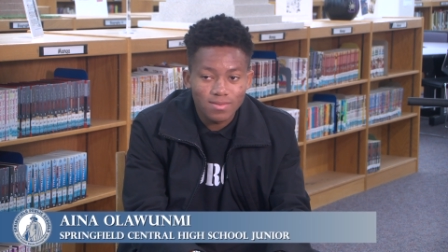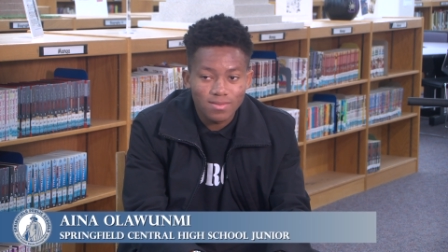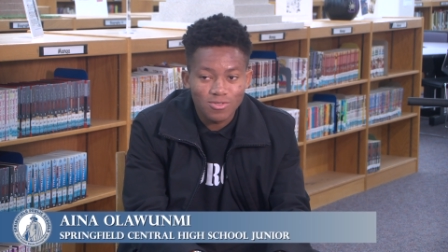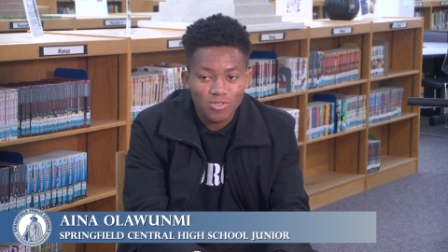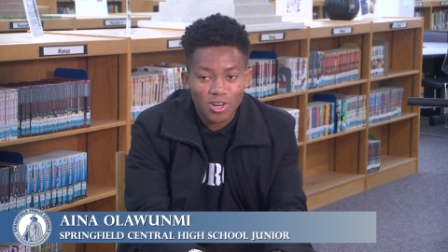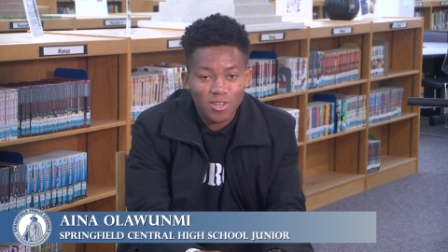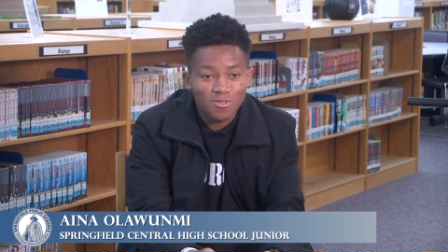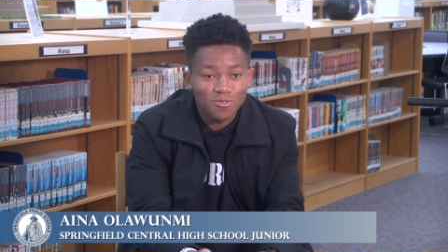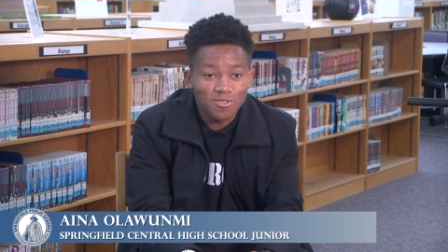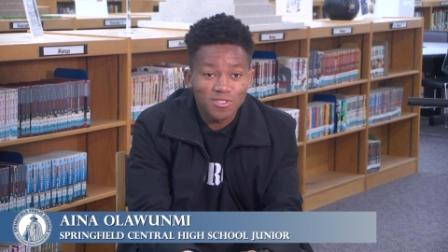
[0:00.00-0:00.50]

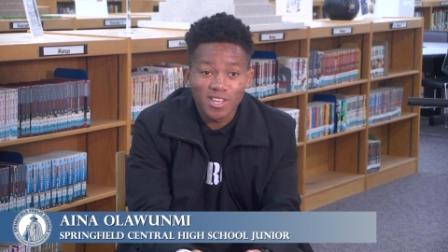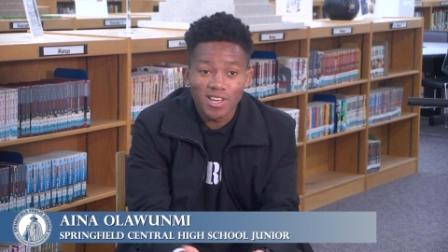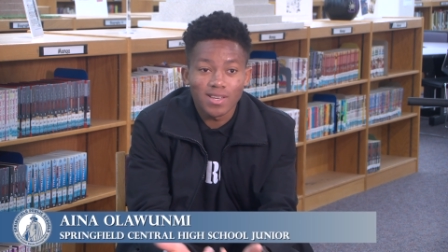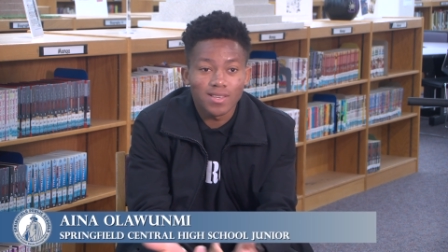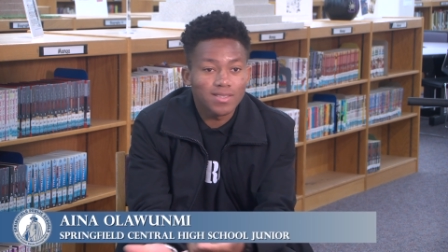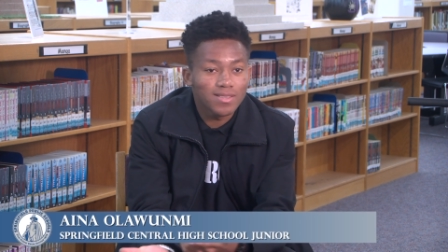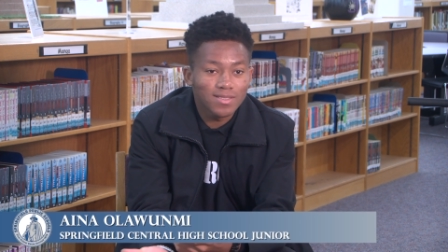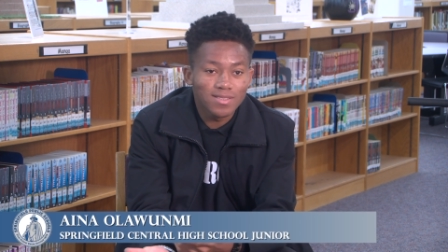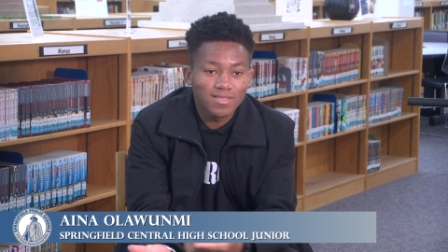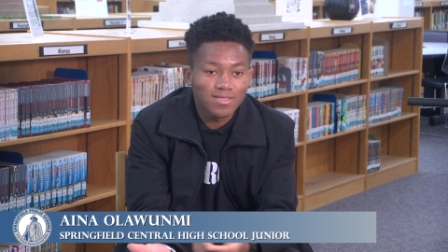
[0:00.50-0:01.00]
trying to
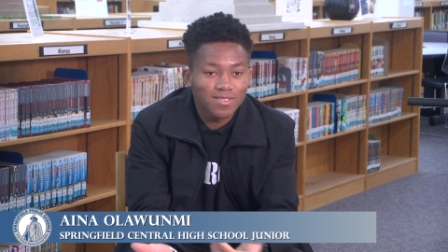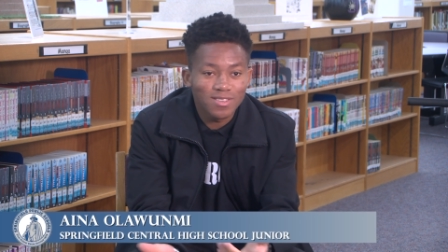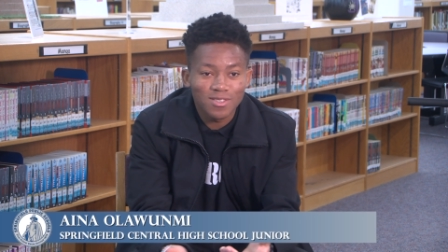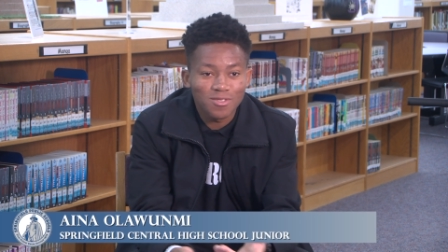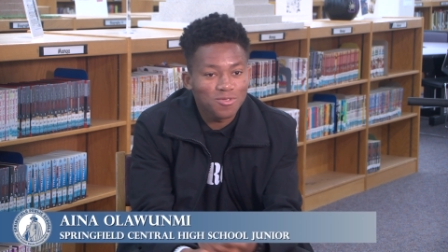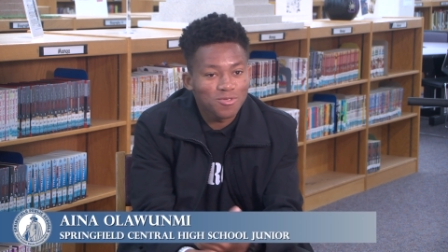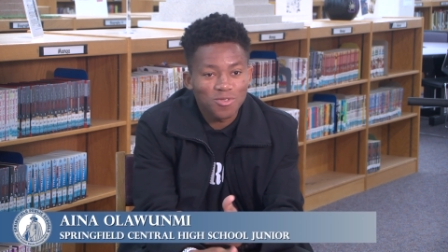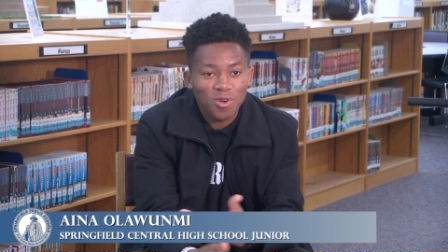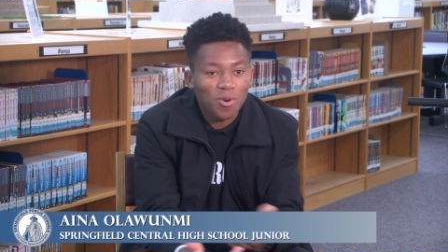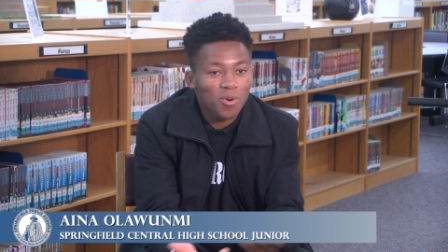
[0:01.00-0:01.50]
text
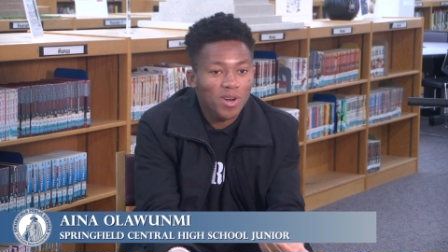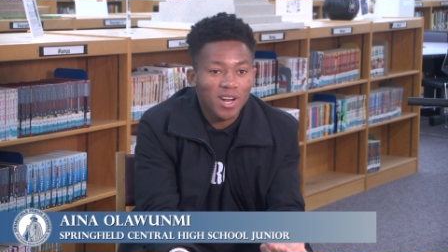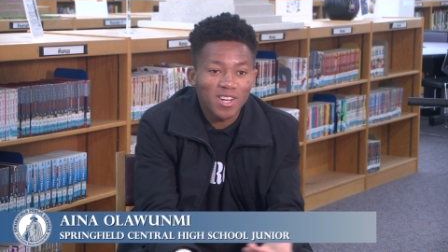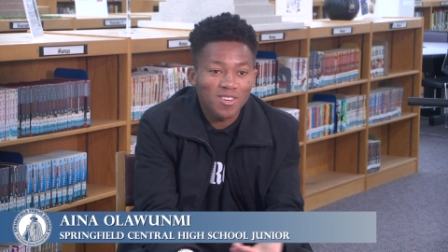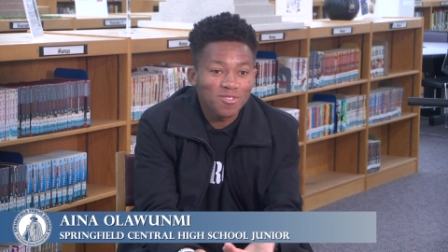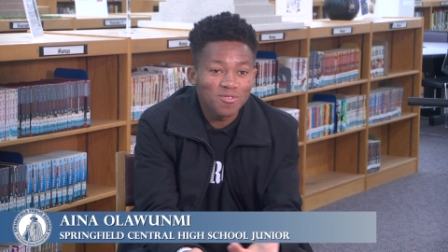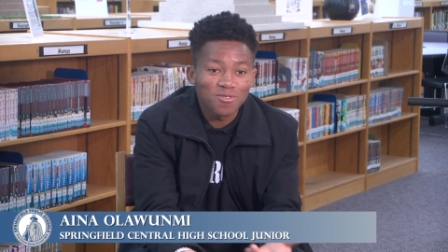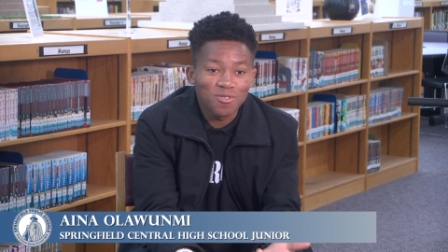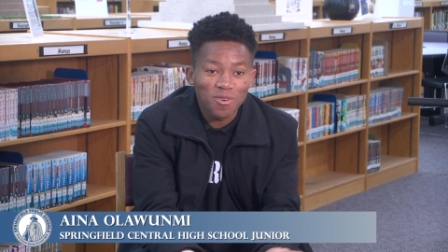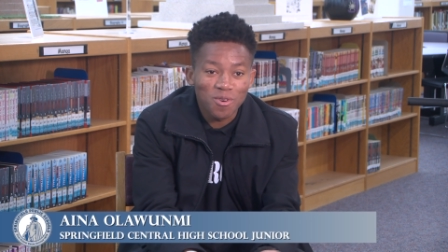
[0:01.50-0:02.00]
someone I
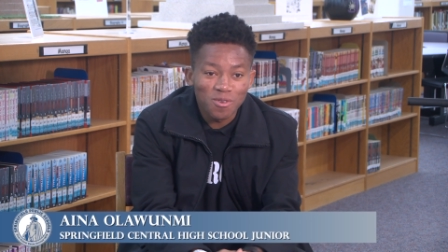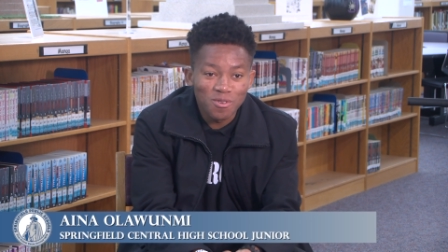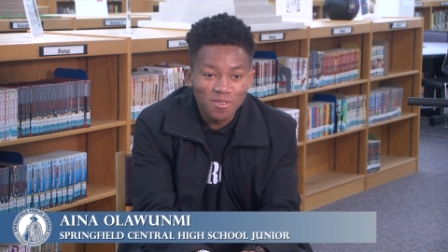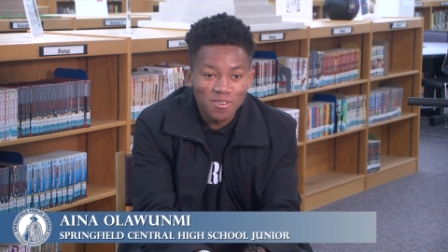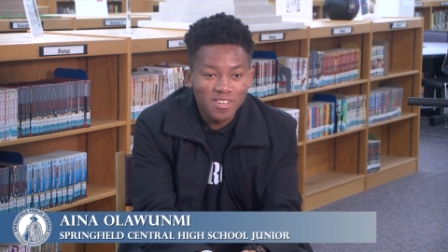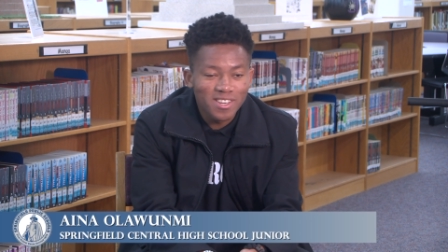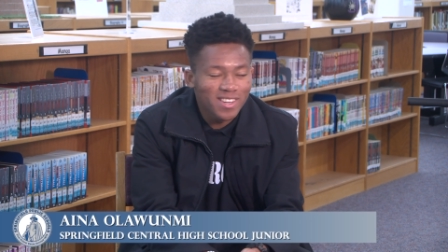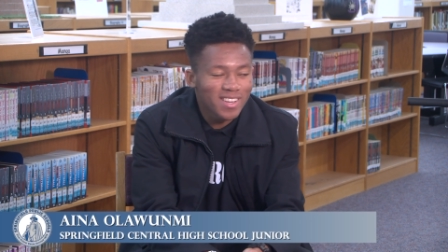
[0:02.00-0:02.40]
don't know.